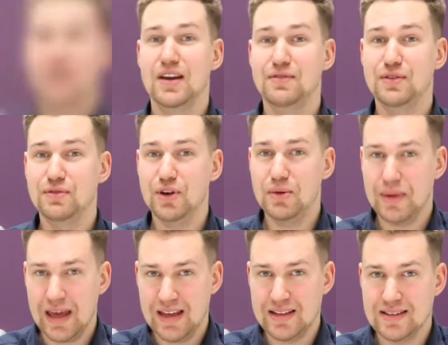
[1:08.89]
If the
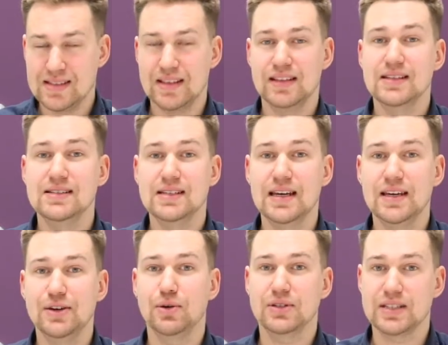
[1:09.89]
verb ends in a
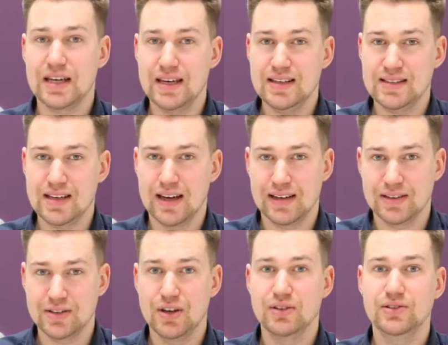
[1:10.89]
D or T
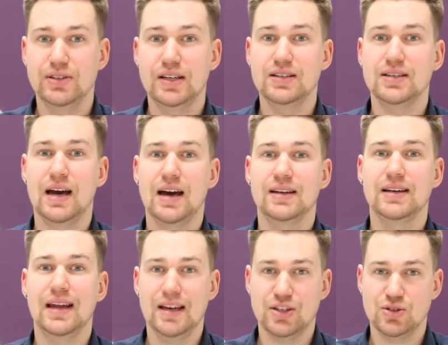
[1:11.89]
sound, you need to add
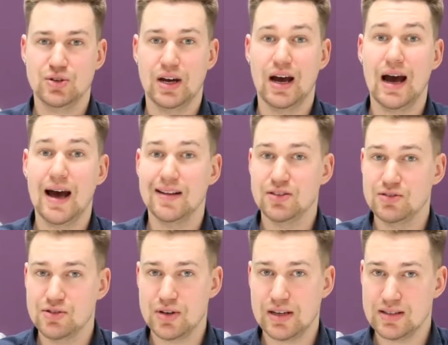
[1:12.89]
an extra
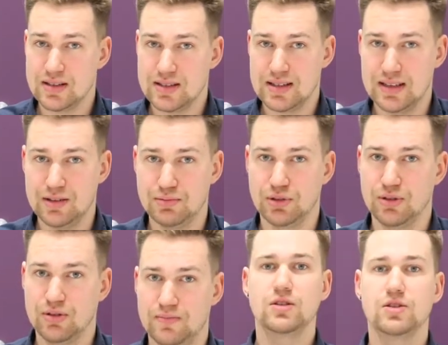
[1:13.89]
unstressed syllable.